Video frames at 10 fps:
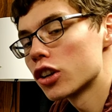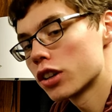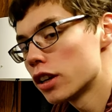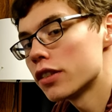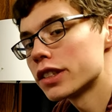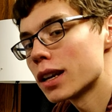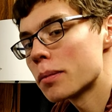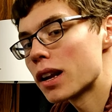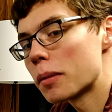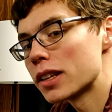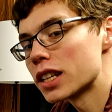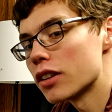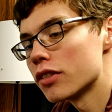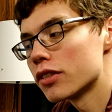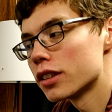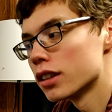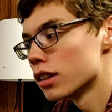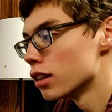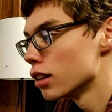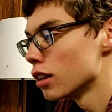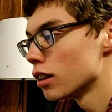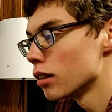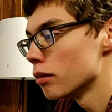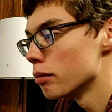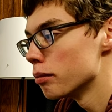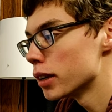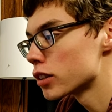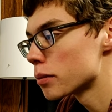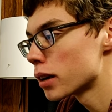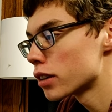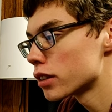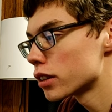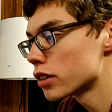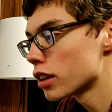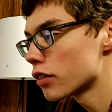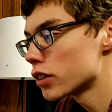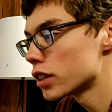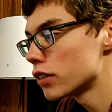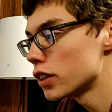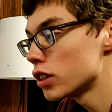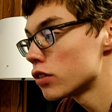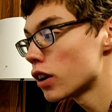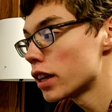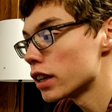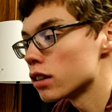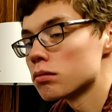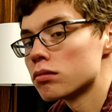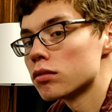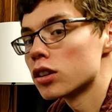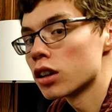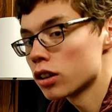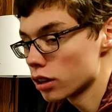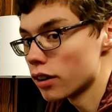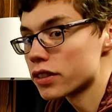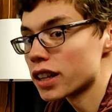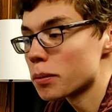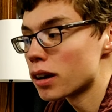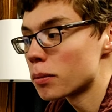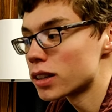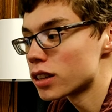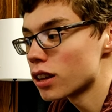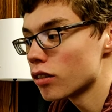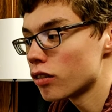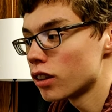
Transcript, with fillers: Couldn't have said it better myself. Because embarrassing yourself on T V is funny. Couldn't have said it better myself.